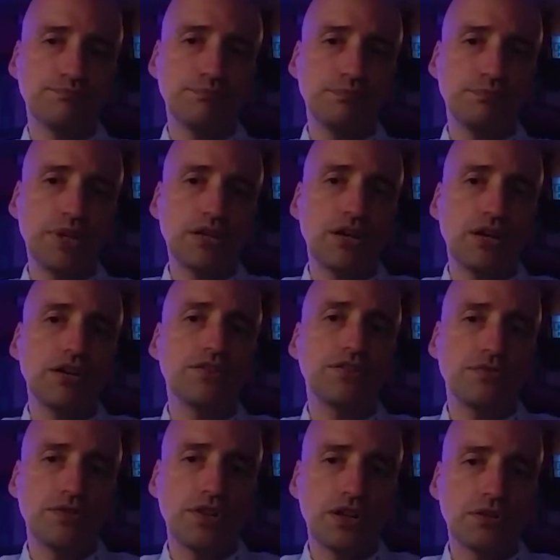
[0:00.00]
because
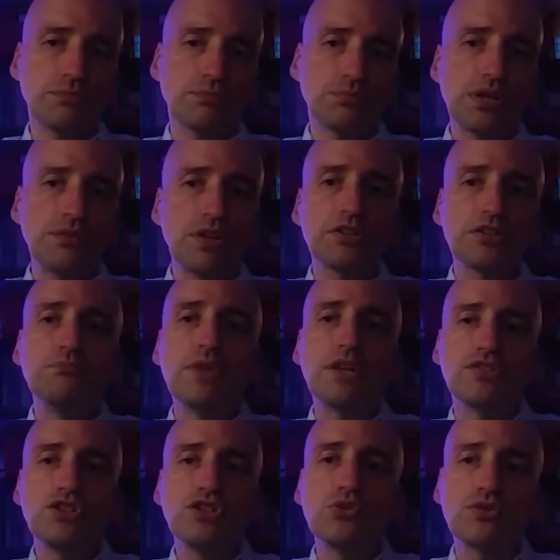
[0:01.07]
of their previous
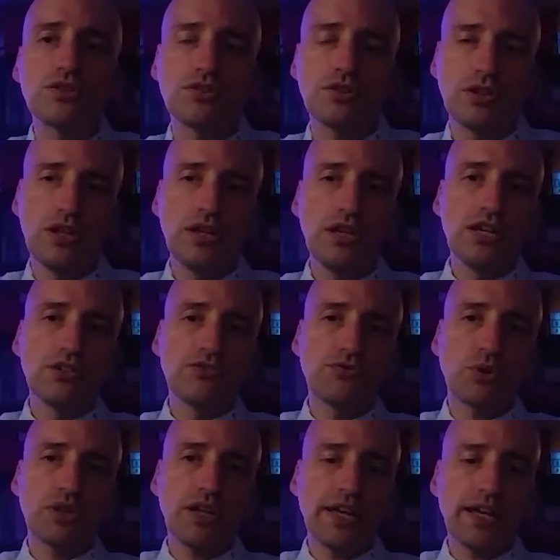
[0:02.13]
misuse
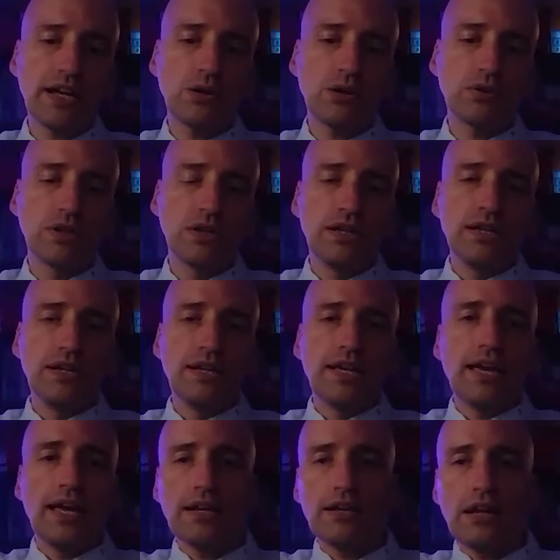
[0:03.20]
for layout.
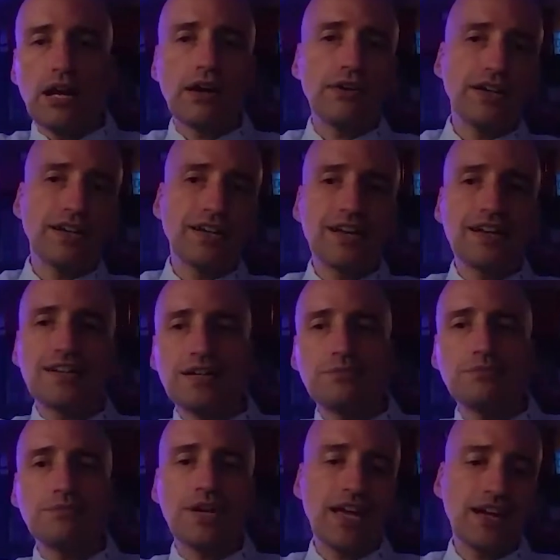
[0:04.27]
And ARIA can
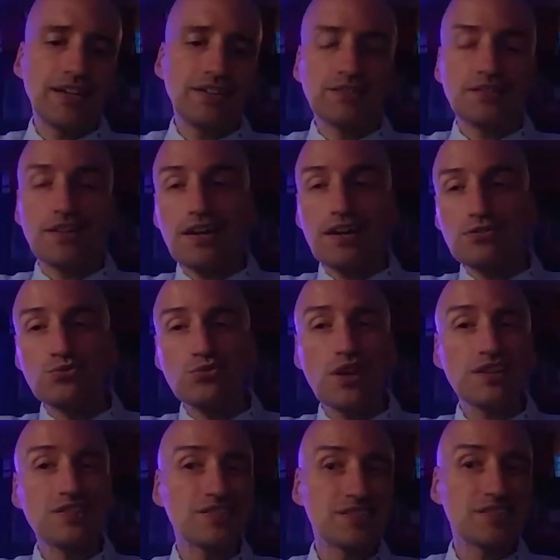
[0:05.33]
come and
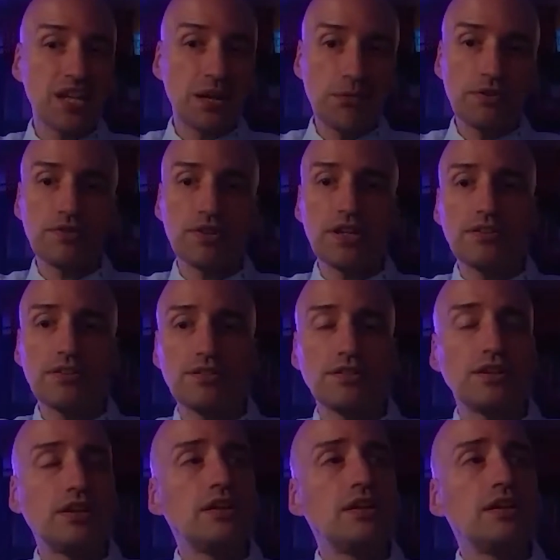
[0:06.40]
address some of this.
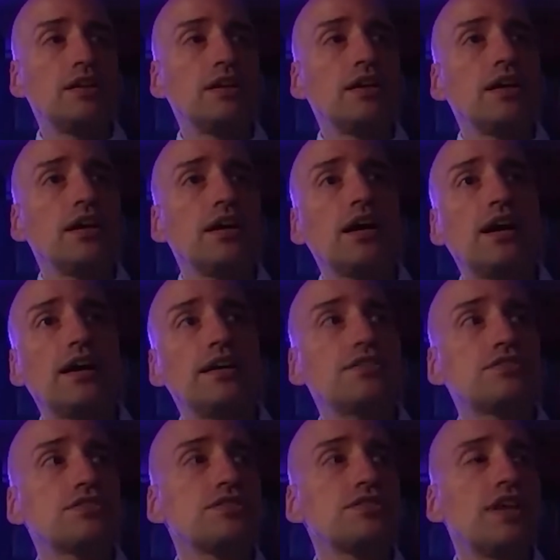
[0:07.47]
It's
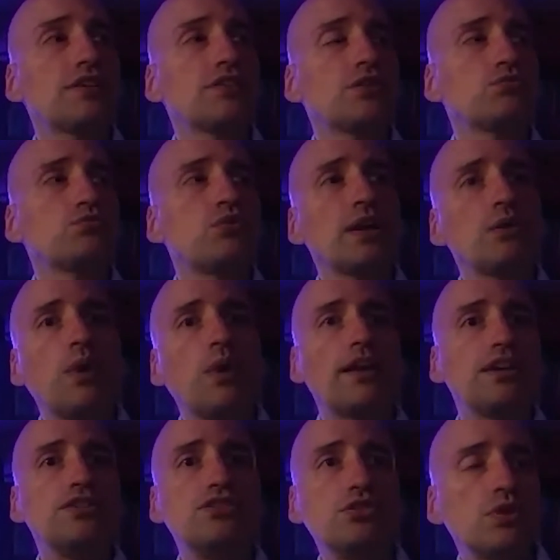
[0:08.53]
just not the right way to
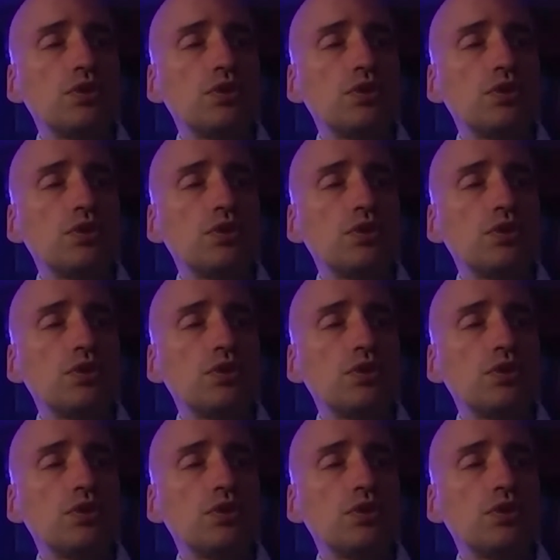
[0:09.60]
do